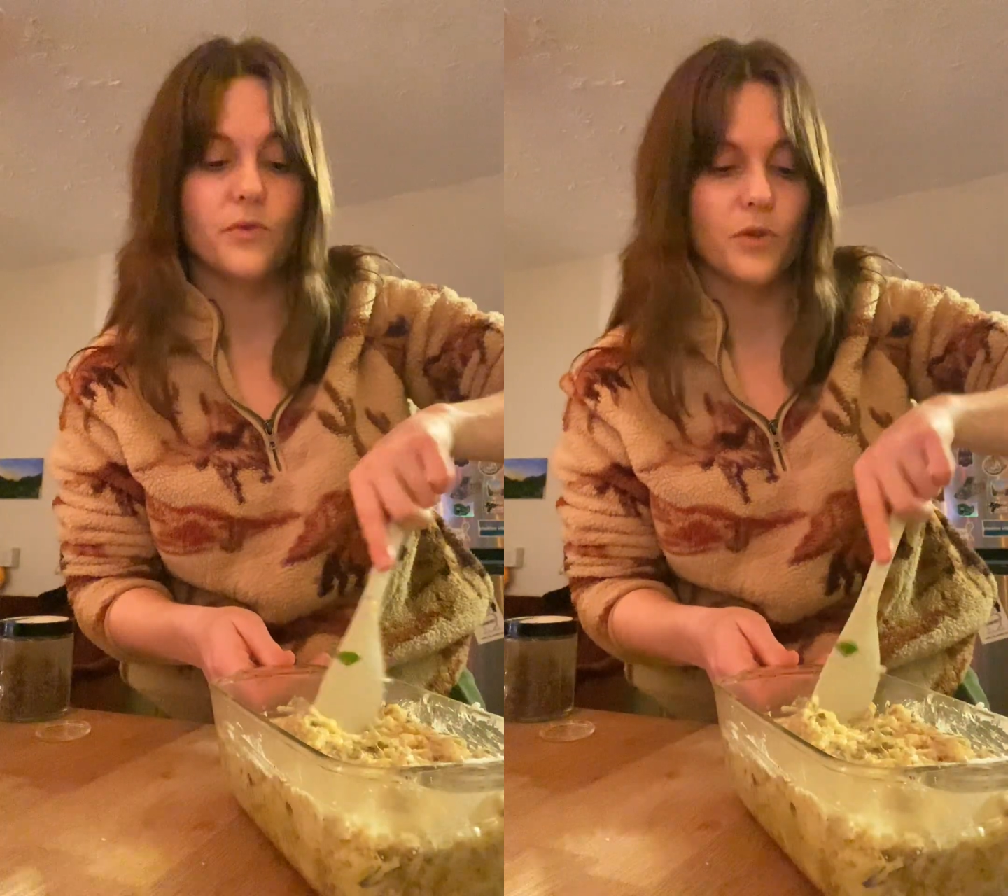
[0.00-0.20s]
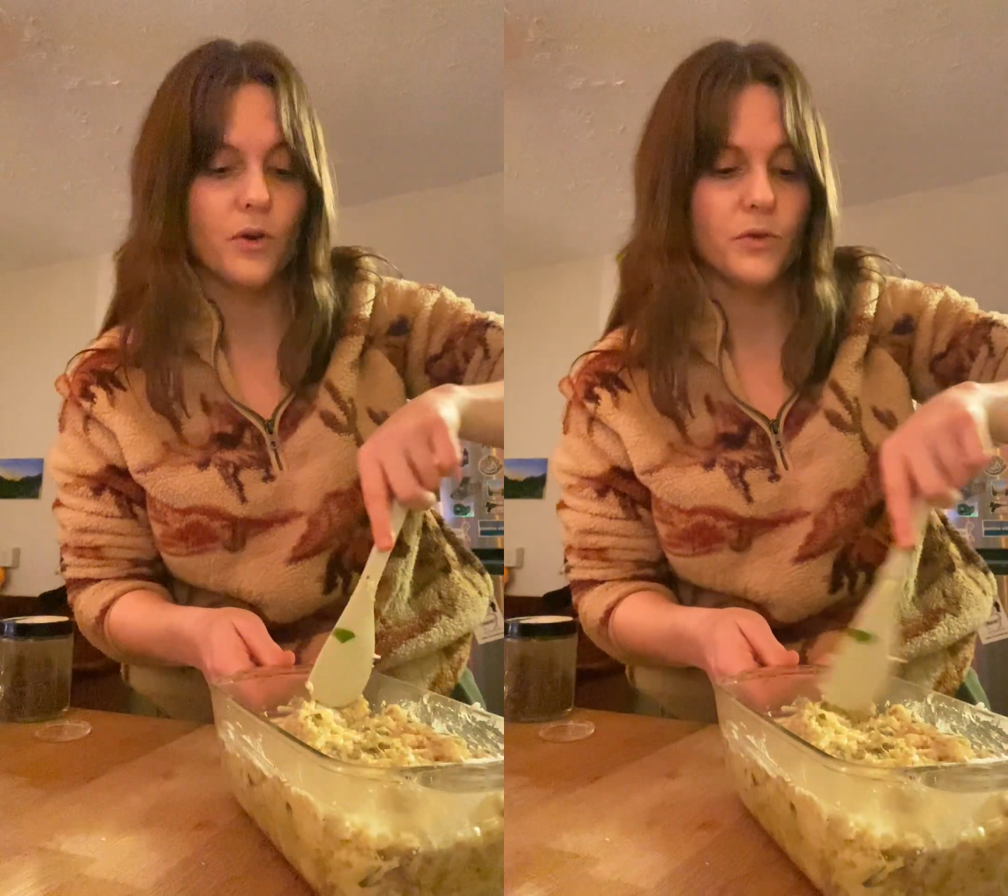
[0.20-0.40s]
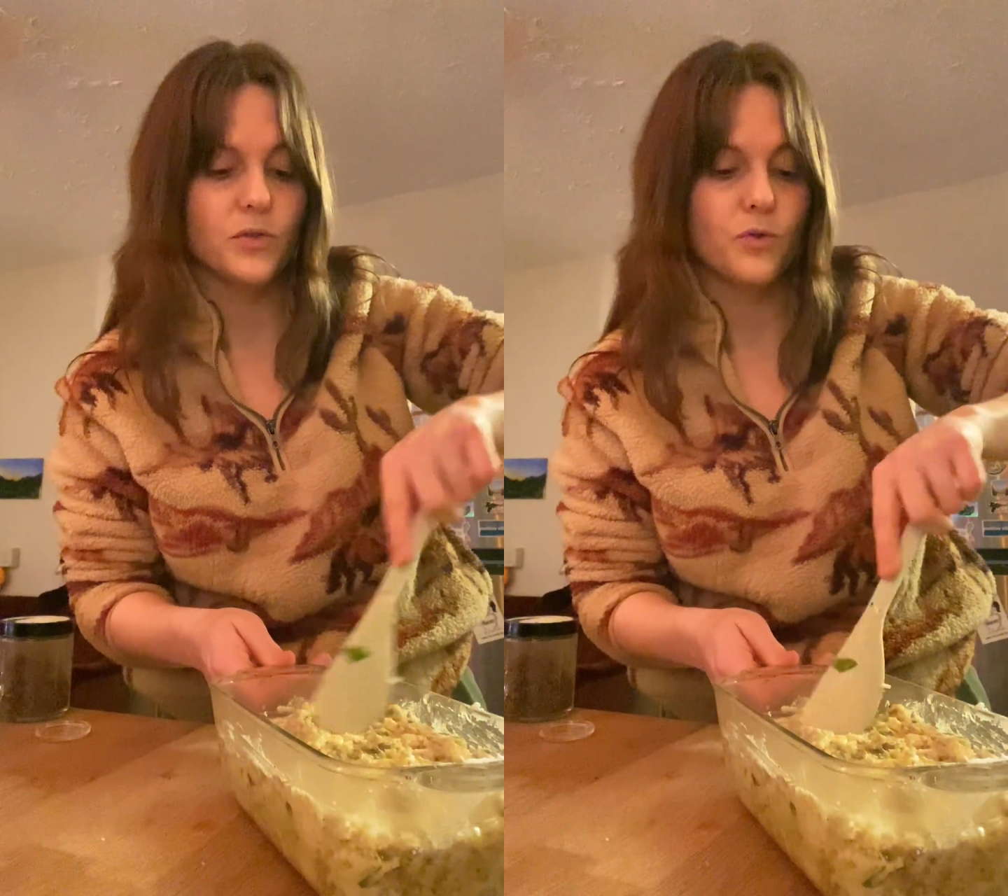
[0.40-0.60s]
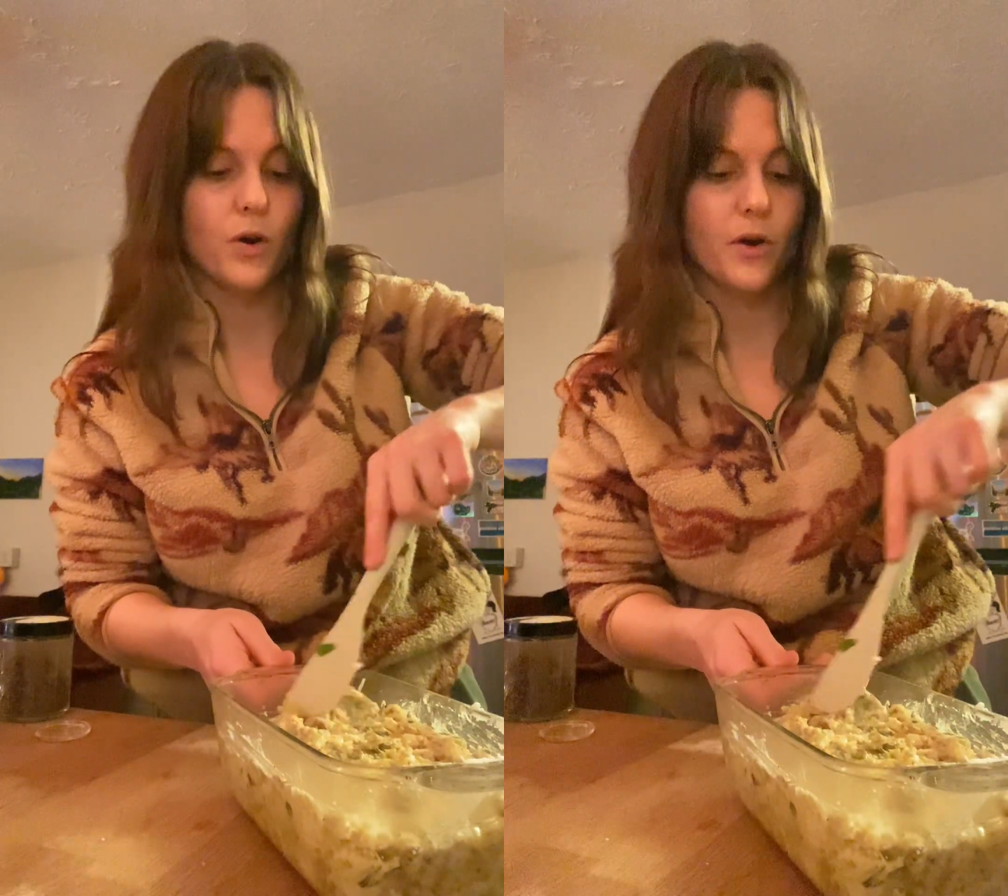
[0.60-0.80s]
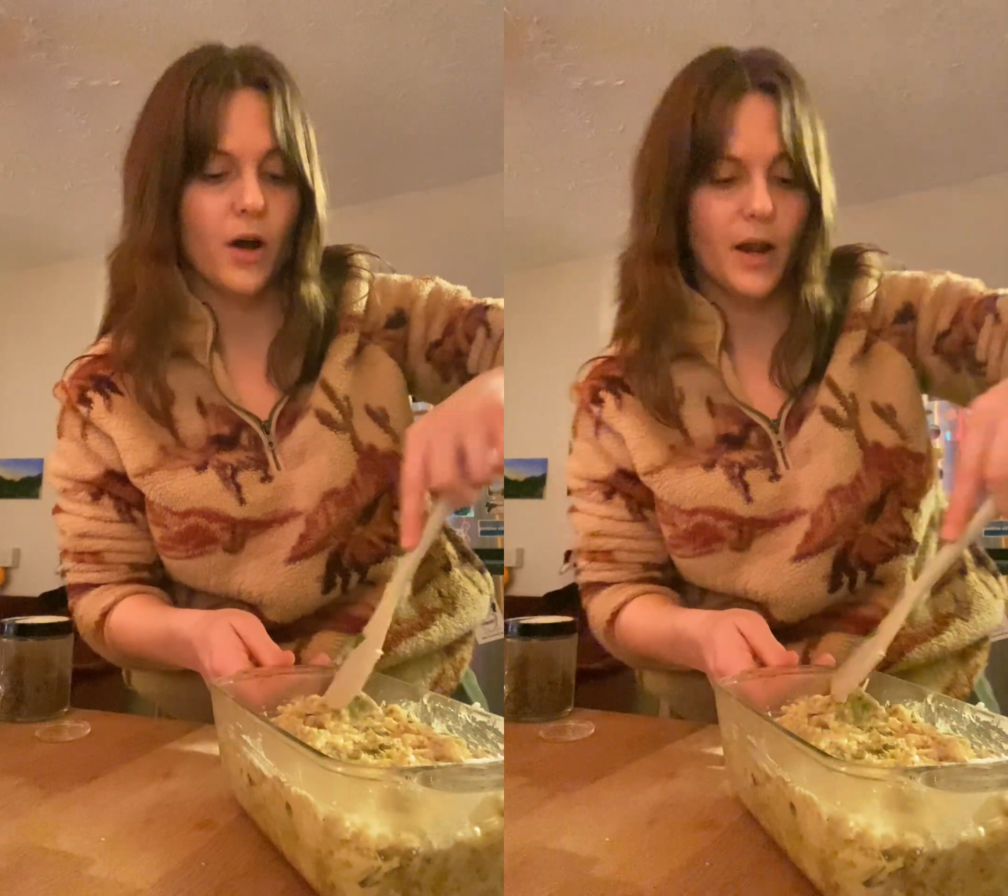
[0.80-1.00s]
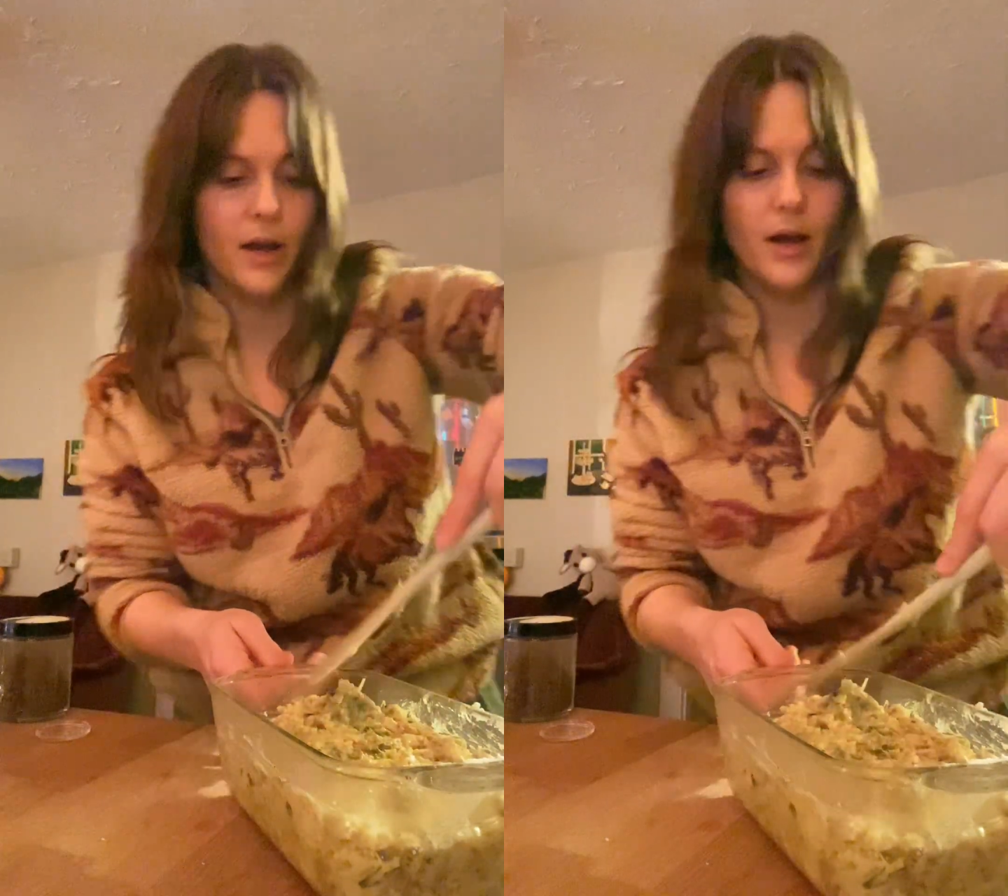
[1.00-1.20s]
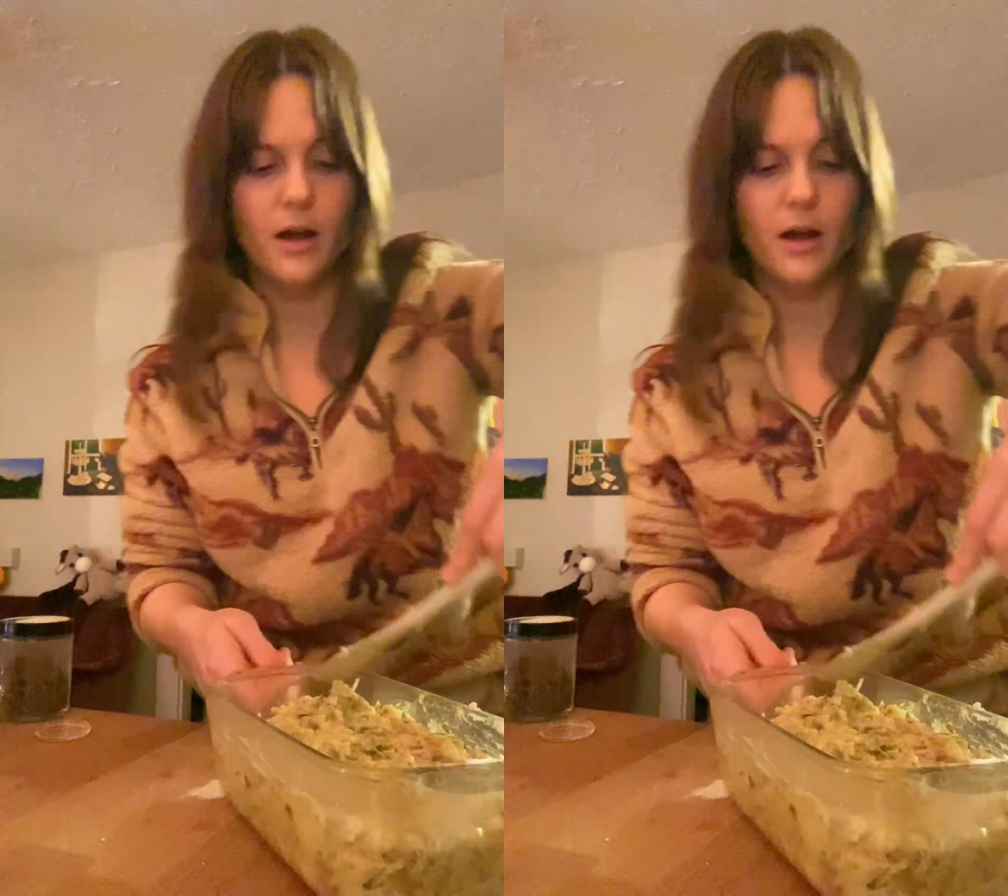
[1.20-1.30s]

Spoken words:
for those who are not